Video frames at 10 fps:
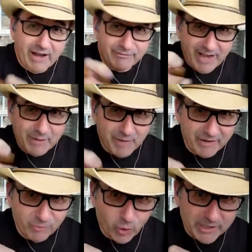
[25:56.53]
I find
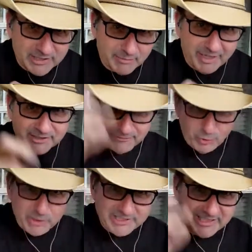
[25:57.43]
my voice about the
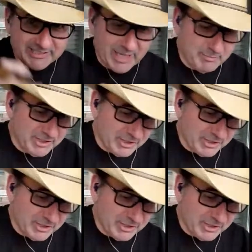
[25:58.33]
46th